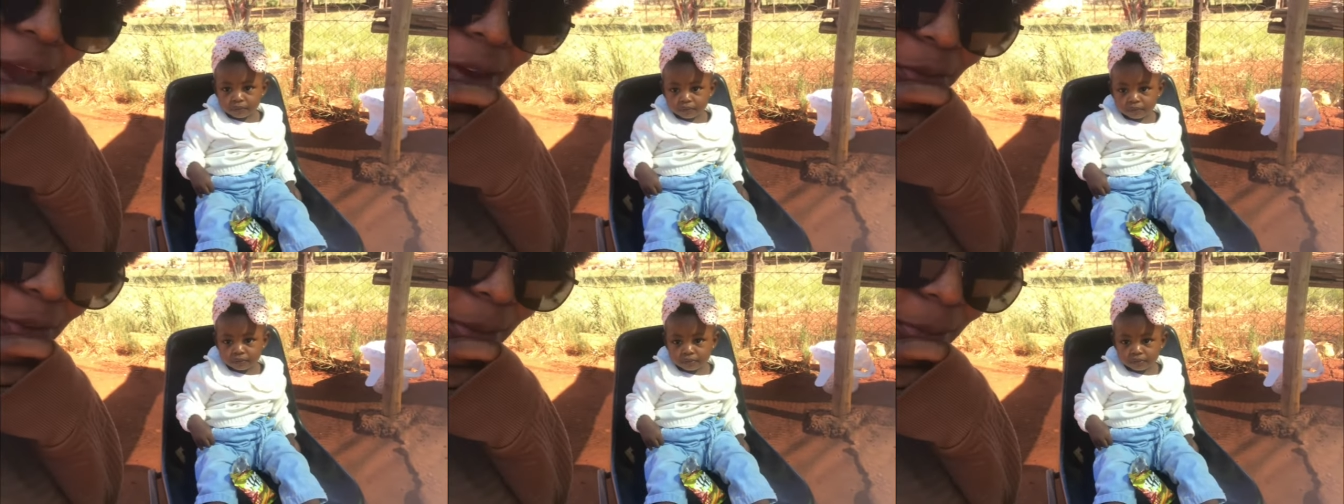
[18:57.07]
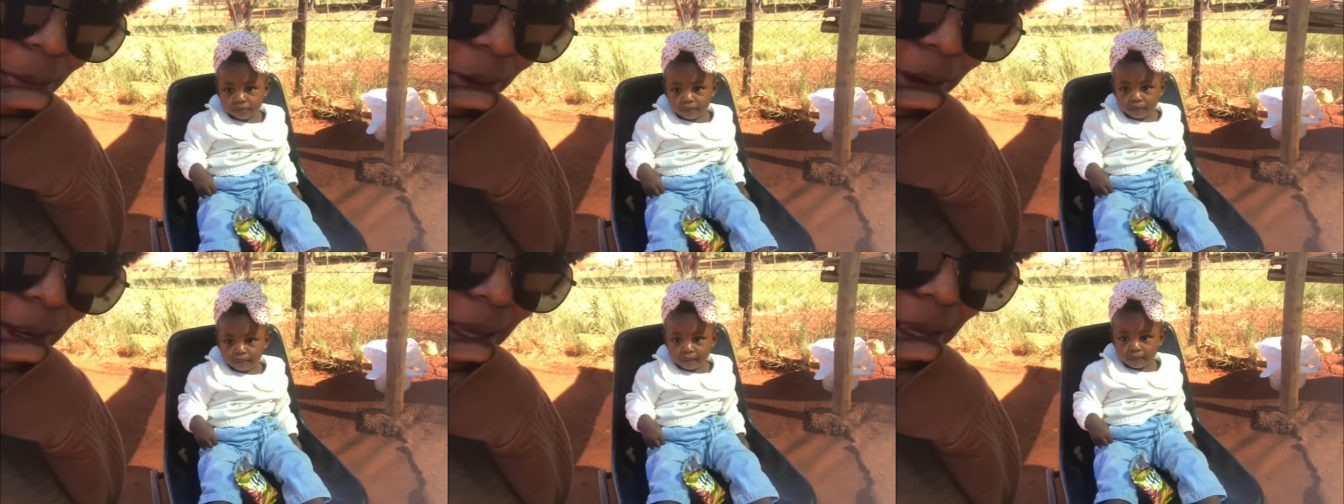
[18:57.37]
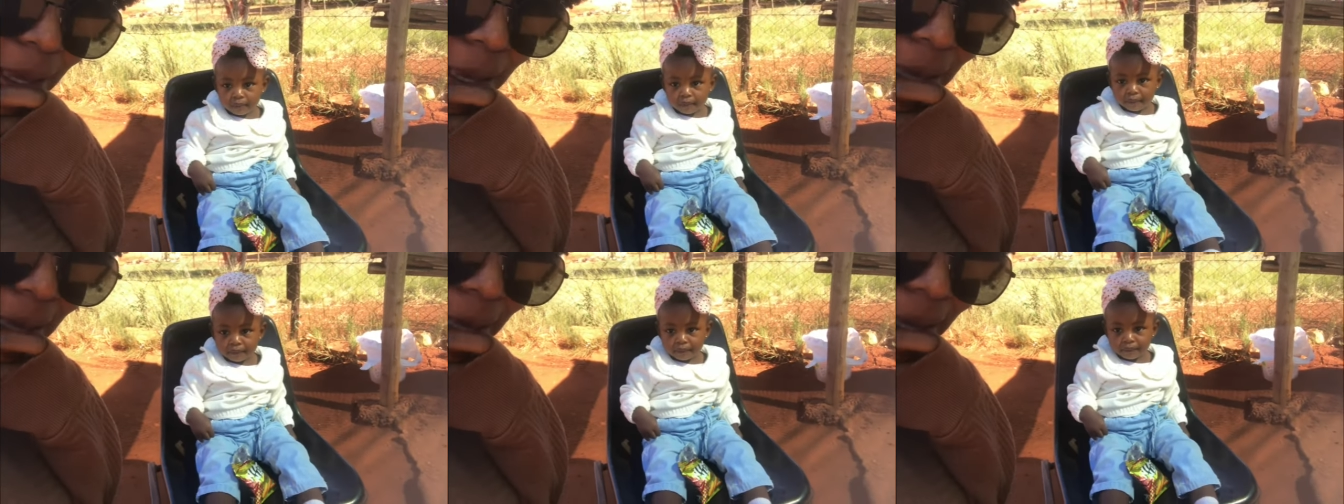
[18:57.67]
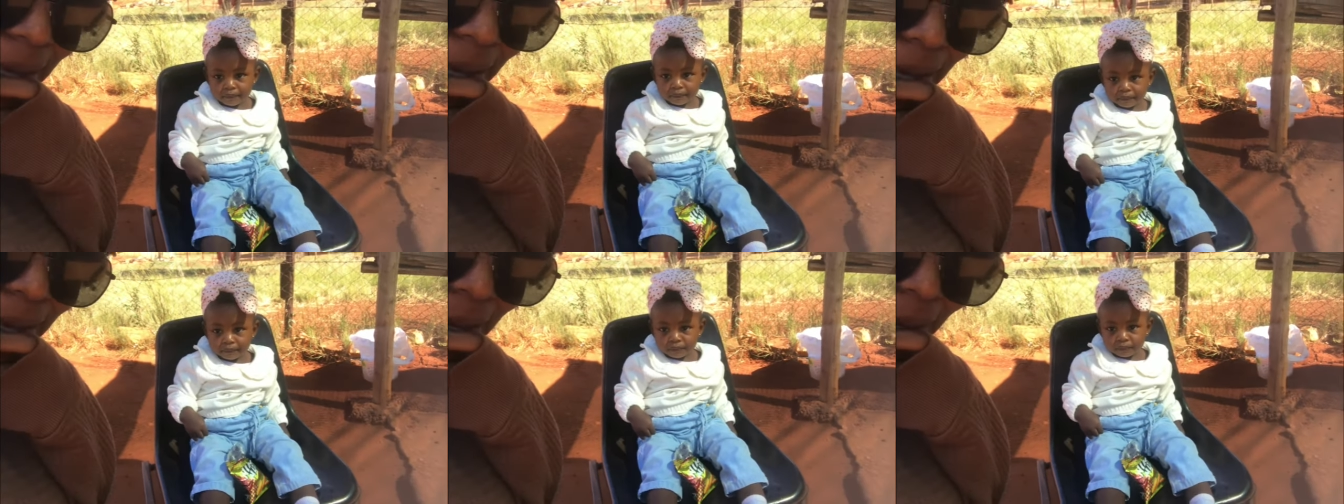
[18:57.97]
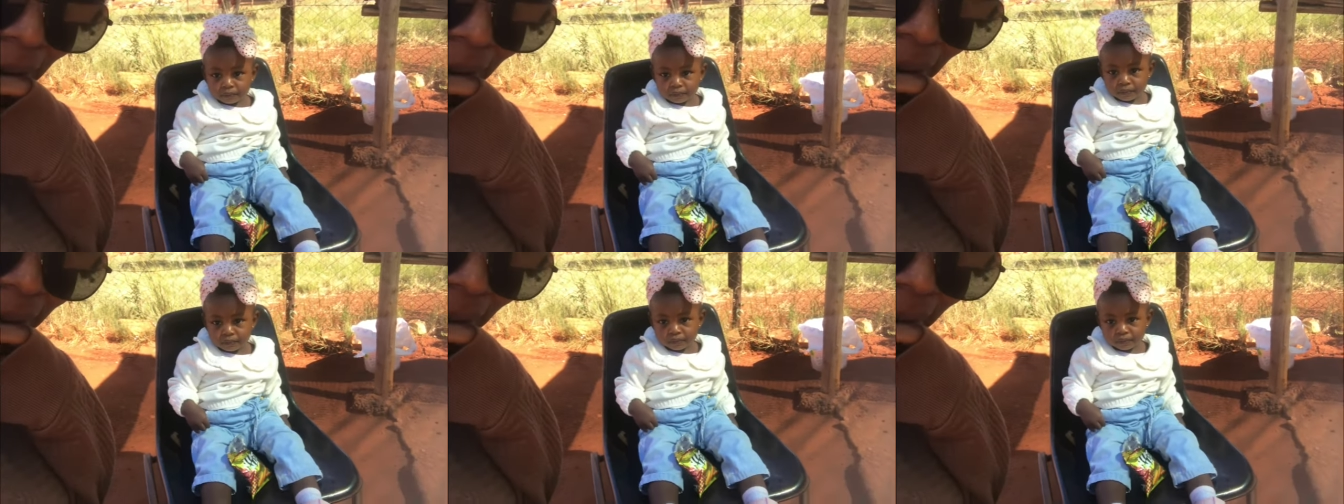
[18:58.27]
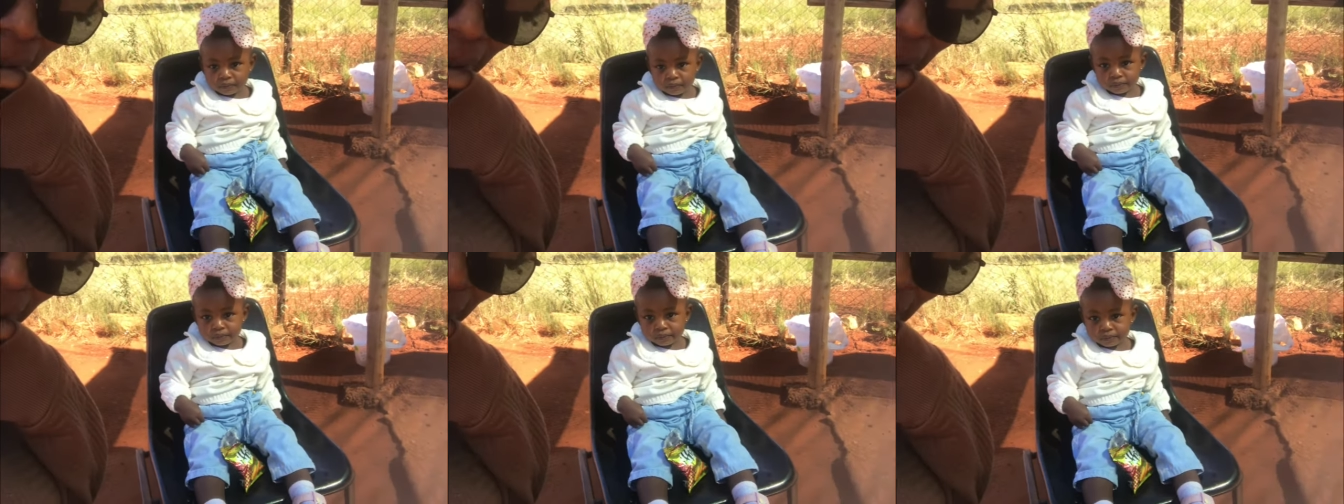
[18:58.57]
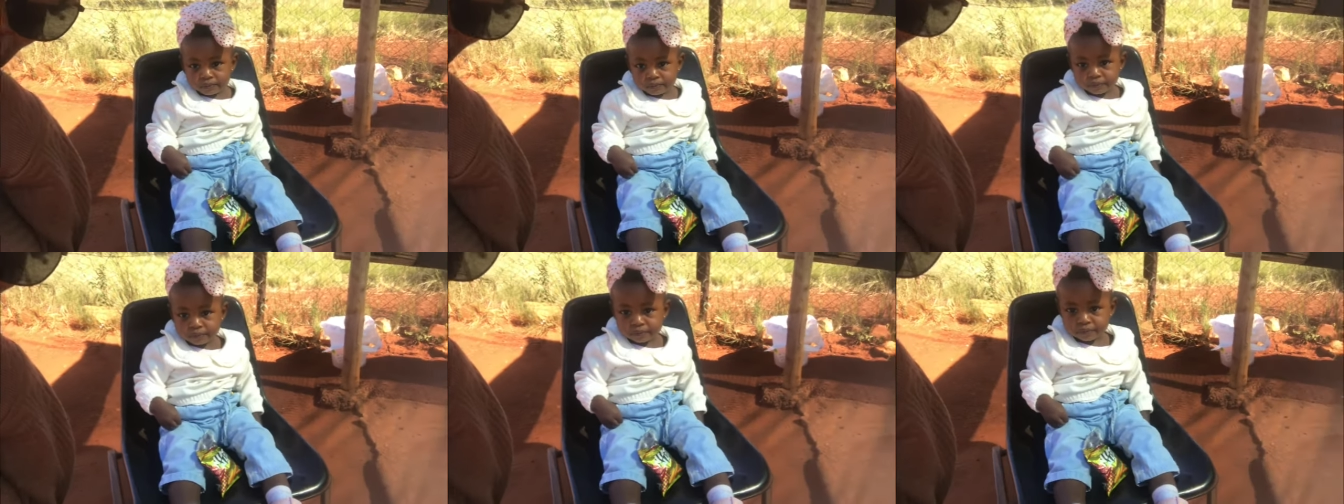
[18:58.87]
everybody
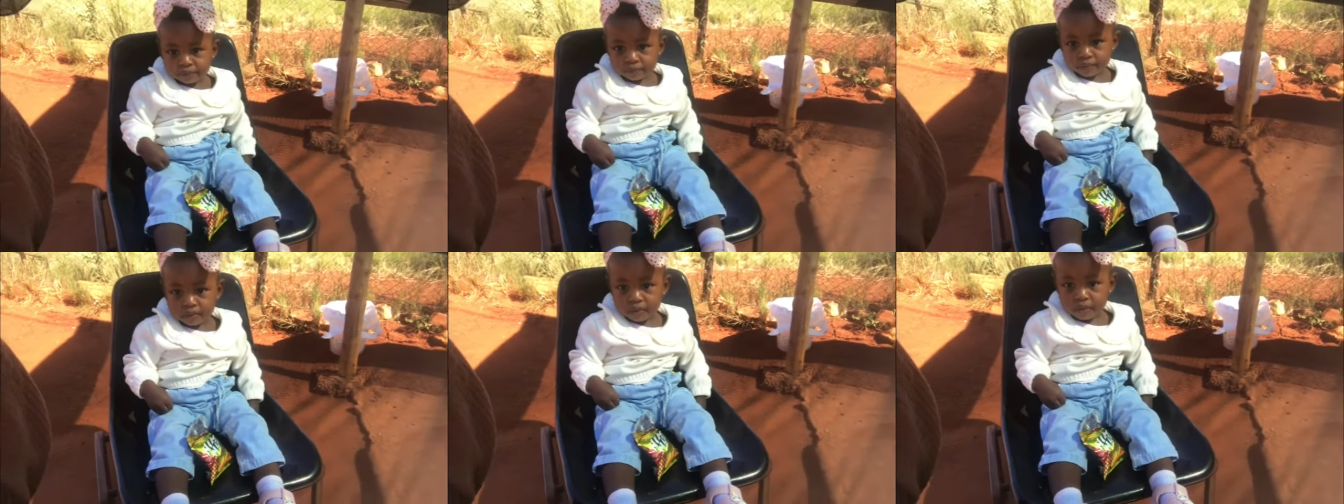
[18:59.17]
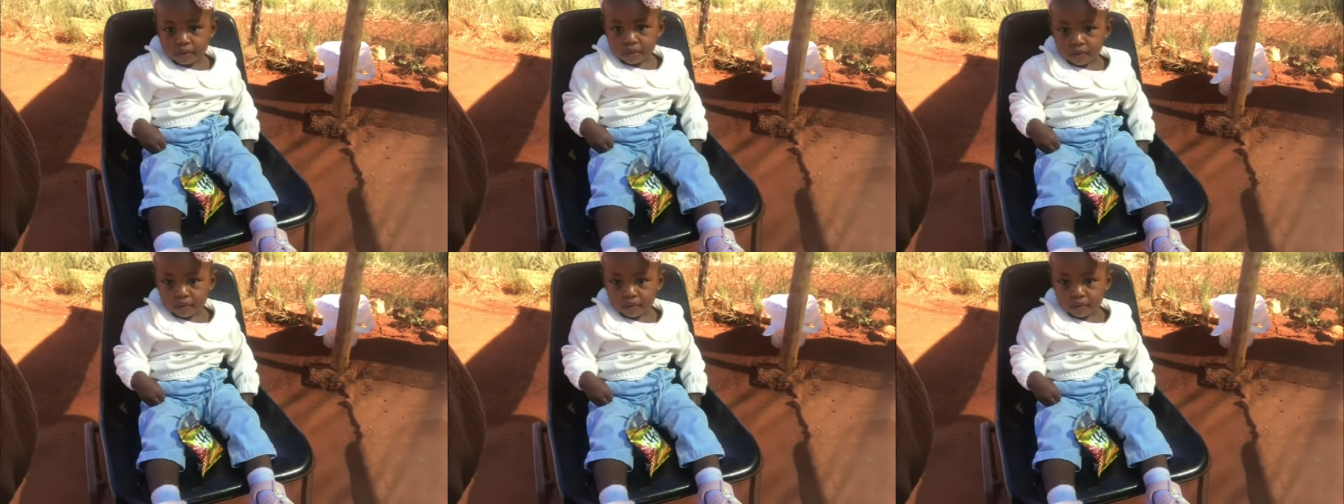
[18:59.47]
hey